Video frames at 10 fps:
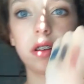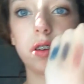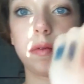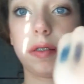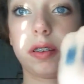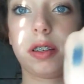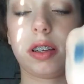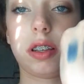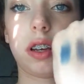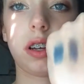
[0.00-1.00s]
It looks
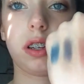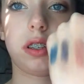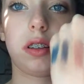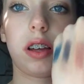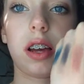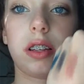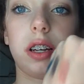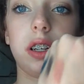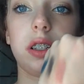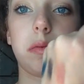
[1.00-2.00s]
like that. And so that
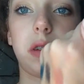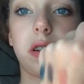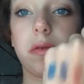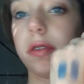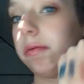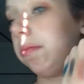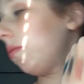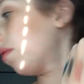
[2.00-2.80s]
is a matte one.